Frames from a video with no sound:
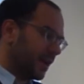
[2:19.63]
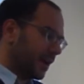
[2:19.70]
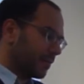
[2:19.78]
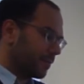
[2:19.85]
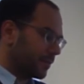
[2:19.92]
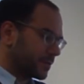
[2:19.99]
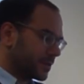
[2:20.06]

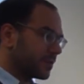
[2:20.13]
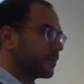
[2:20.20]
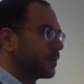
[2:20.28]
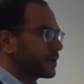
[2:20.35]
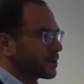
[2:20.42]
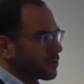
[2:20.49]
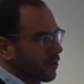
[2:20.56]
And we sort of
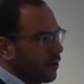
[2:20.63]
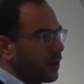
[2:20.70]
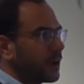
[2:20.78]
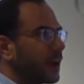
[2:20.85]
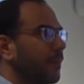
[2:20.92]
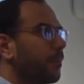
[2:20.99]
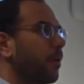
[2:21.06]
were
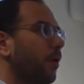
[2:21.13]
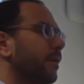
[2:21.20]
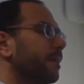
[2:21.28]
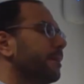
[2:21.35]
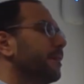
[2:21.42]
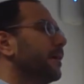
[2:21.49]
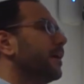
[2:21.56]
drawing
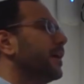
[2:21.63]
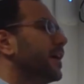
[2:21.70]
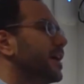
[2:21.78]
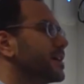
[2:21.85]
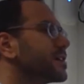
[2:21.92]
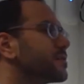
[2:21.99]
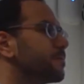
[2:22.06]
upon
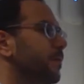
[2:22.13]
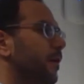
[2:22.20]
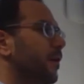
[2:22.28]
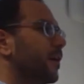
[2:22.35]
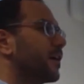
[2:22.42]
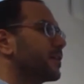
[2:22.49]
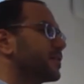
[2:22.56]
his
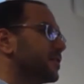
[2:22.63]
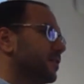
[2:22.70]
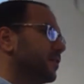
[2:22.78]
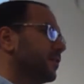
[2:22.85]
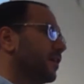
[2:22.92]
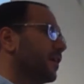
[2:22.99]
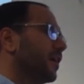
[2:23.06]
work
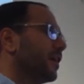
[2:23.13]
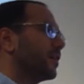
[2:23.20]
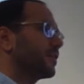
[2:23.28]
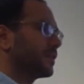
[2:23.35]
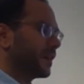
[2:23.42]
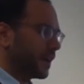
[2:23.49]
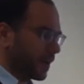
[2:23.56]
to
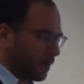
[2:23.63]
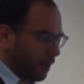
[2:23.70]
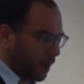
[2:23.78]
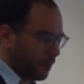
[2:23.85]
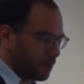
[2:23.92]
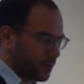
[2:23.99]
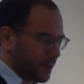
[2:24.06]
think
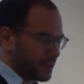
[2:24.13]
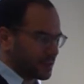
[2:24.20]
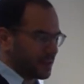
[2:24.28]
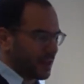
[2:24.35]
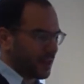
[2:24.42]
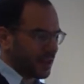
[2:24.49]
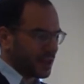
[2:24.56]
about
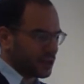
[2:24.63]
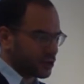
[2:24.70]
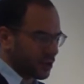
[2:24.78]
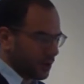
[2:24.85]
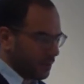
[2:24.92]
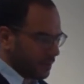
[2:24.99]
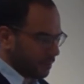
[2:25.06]
present-day
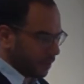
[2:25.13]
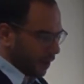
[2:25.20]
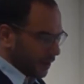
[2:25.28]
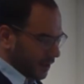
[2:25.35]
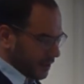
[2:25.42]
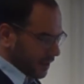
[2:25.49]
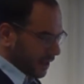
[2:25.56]
German
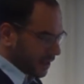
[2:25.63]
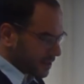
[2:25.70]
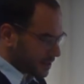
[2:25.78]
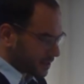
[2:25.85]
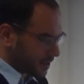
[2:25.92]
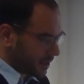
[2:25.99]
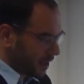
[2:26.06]

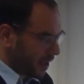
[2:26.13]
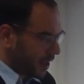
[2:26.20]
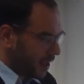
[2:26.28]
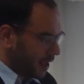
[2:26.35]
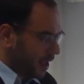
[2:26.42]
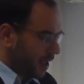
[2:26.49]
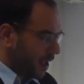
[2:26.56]
politics.
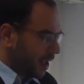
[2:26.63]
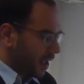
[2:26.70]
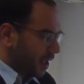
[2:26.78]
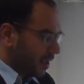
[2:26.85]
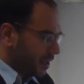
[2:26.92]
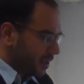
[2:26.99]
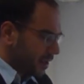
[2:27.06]

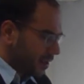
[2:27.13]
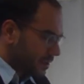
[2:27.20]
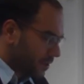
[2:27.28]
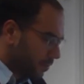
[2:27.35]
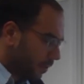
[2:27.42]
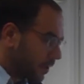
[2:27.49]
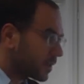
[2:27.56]

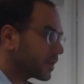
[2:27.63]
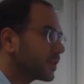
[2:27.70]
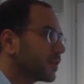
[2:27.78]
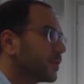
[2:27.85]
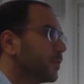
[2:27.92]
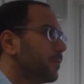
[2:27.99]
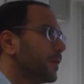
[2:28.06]
So
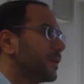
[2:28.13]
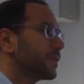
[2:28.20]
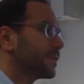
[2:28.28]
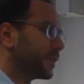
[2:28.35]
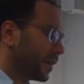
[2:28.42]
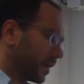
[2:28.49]
what do we